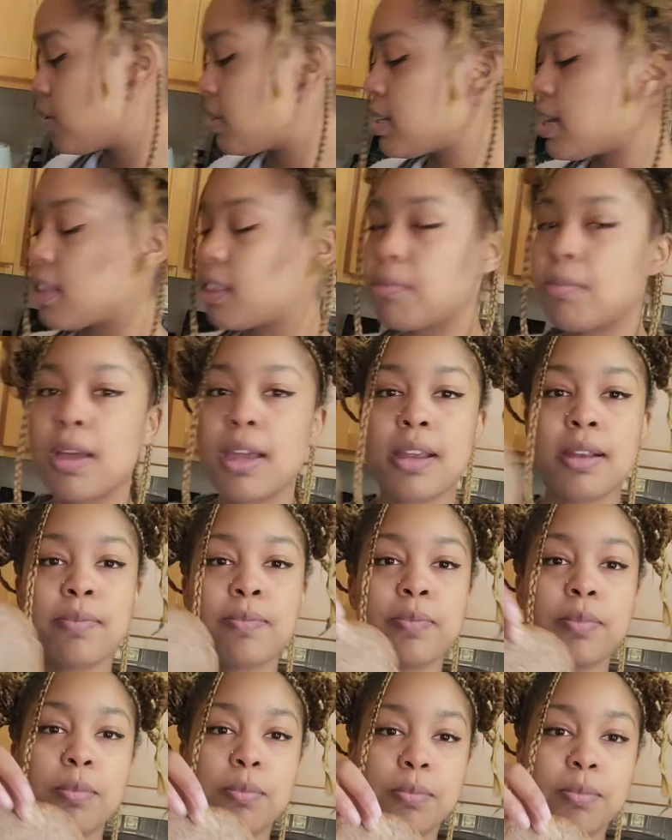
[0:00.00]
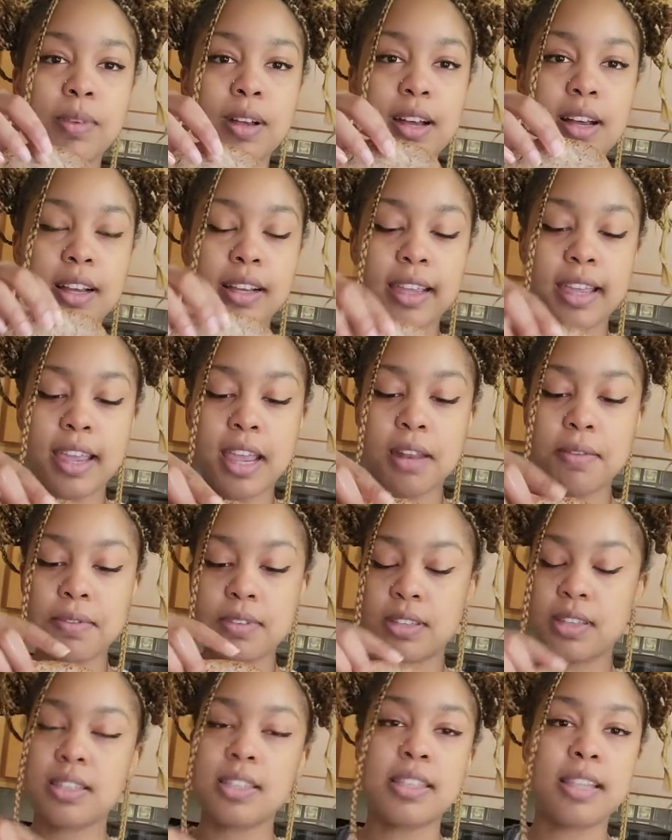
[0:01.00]
is that my
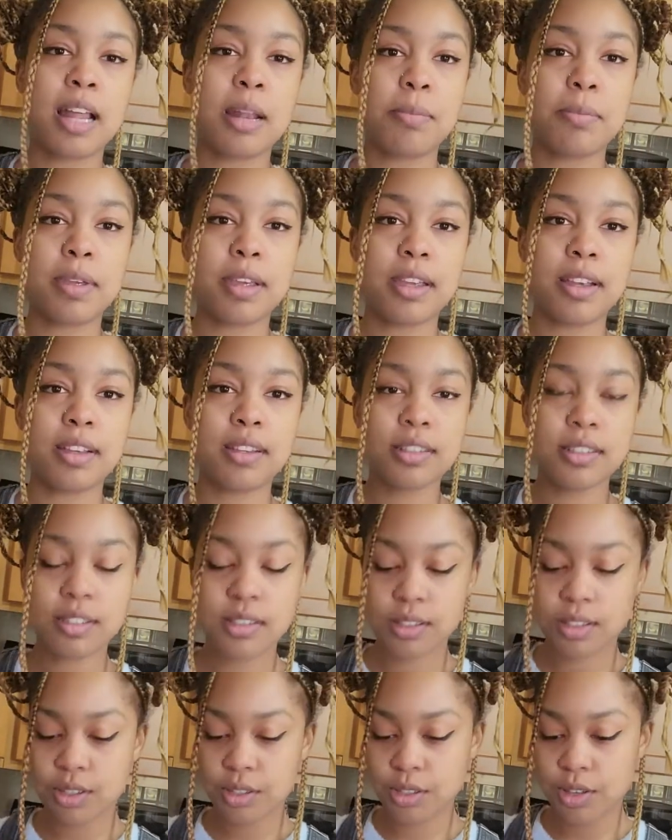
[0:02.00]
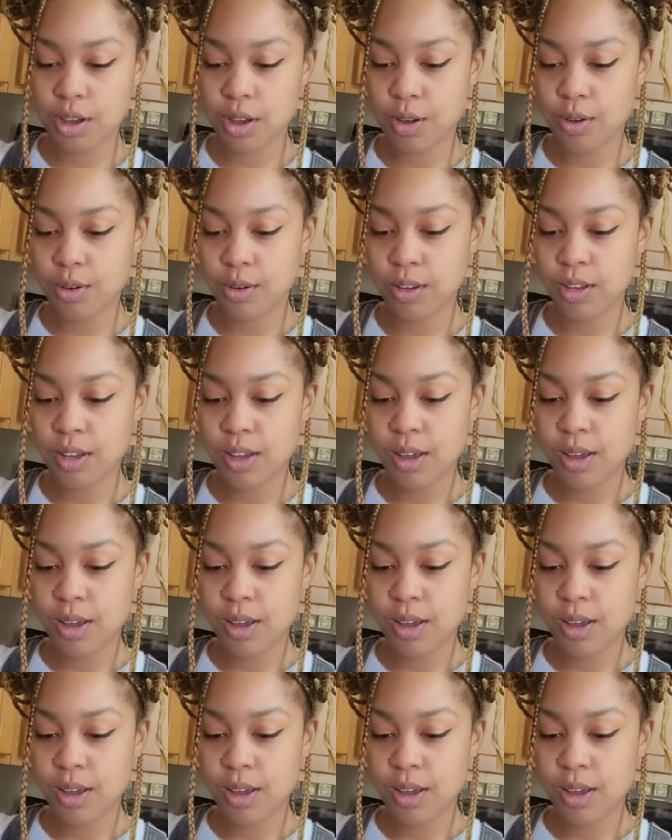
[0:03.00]
canvas isn't that big, so